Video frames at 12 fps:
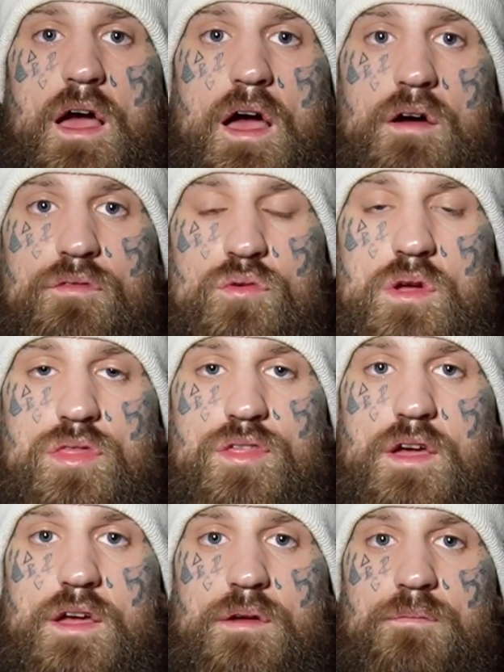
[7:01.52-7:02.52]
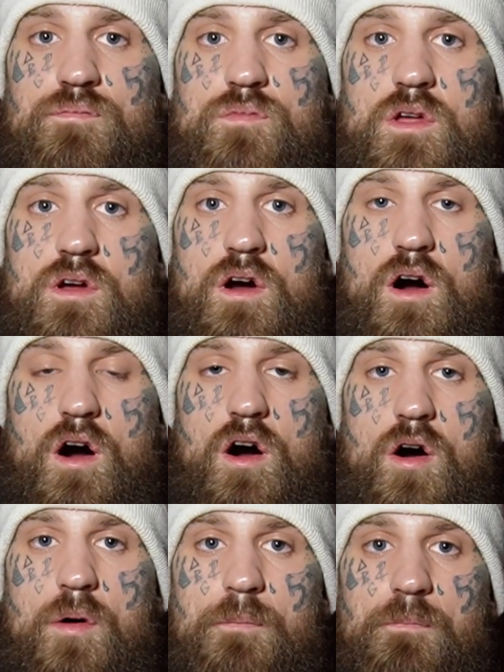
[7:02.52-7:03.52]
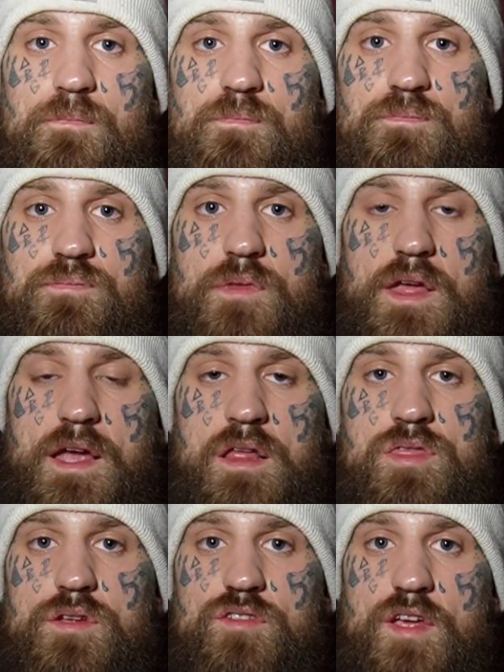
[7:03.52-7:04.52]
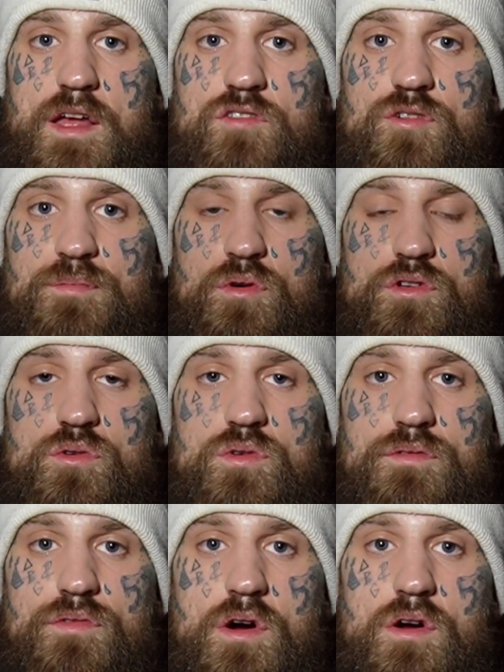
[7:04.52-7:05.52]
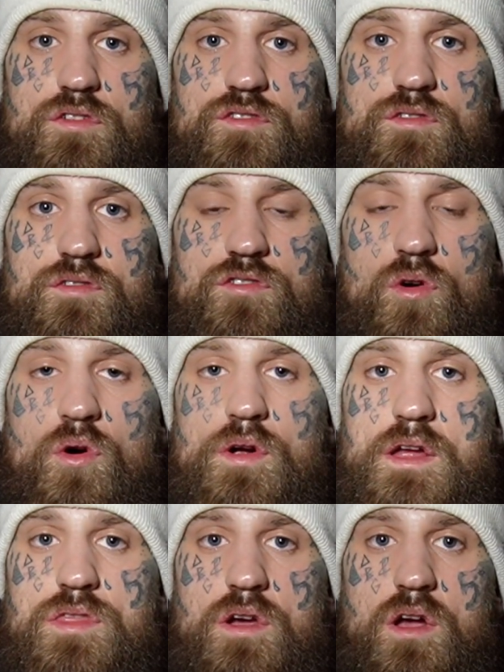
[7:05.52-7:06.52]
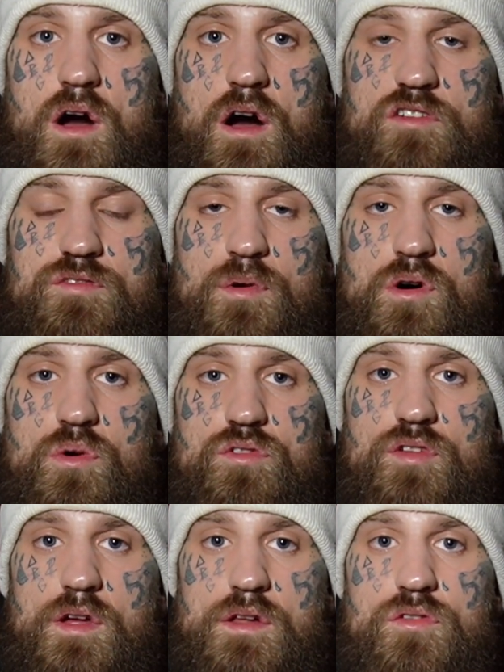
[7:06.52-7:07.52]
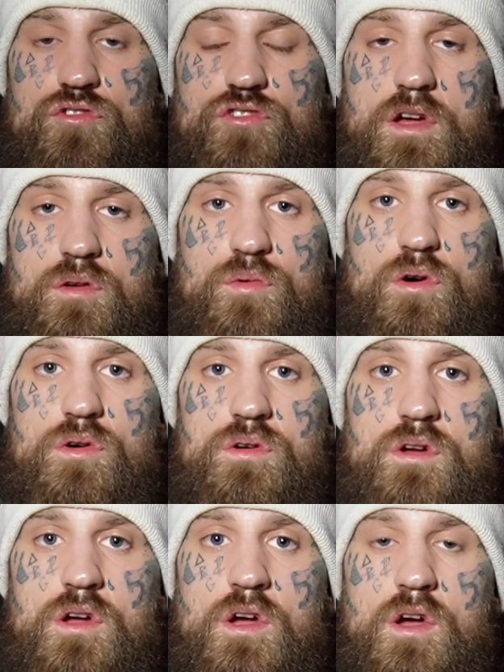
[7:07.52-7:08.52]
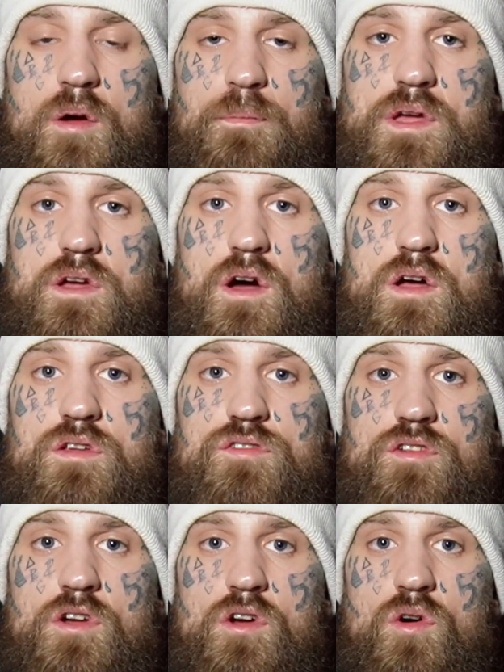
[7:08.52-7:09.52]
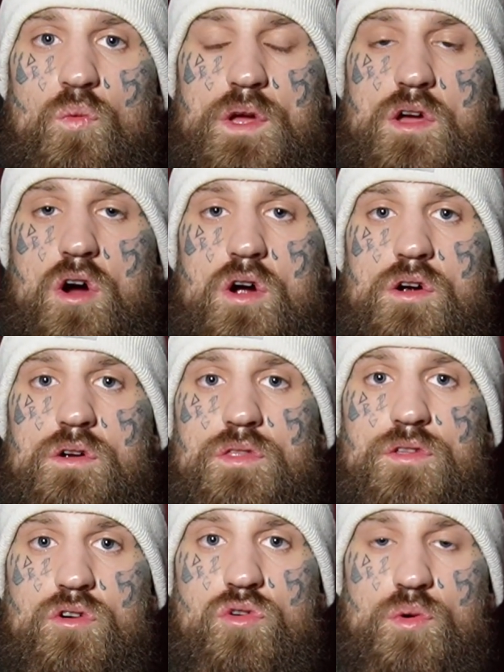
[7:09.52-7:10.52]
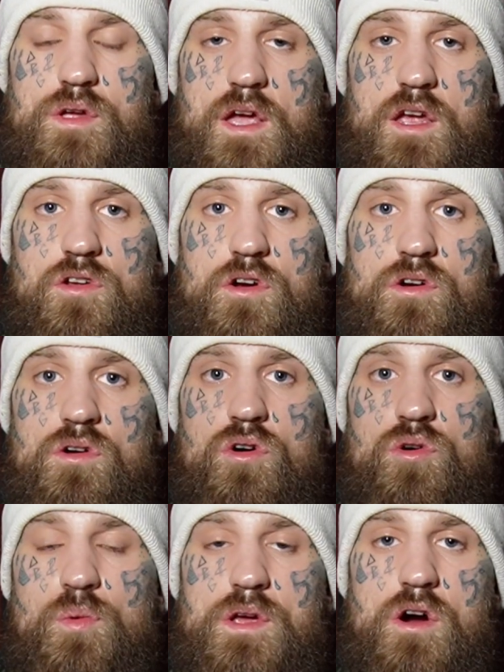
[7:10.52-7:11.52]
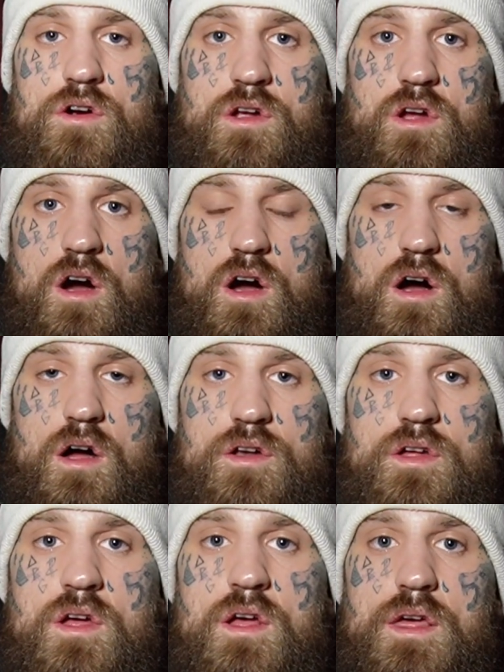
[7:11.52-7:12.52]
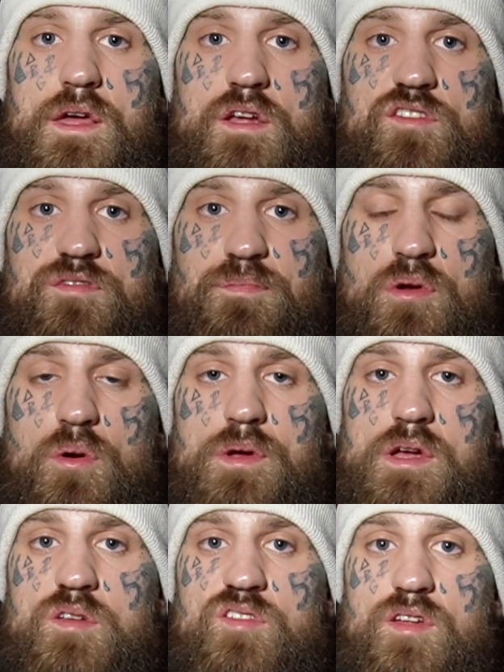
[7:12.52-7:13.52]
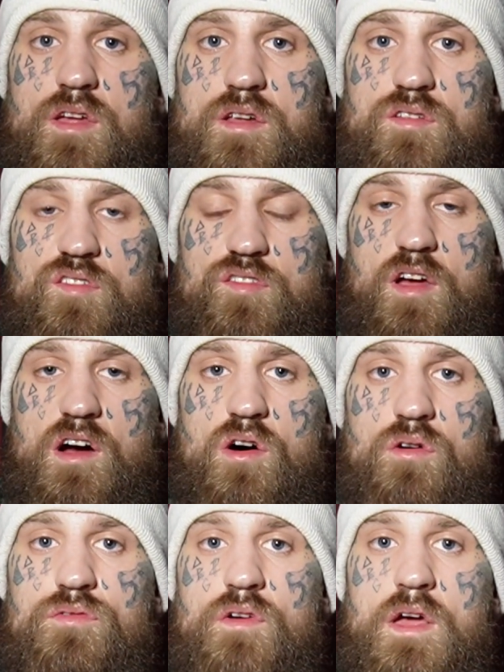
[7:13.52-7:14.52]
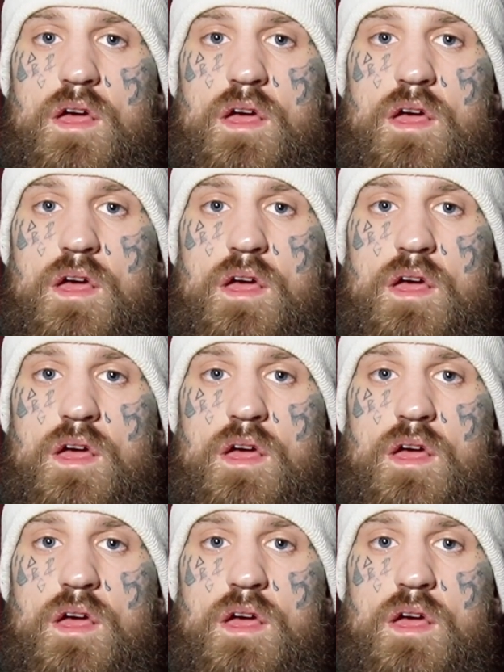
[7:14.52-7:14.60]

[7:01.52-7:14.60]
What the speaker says: everything in the tangible universe or in the cosmos in general, because we are the creator, or we are God experiencing itself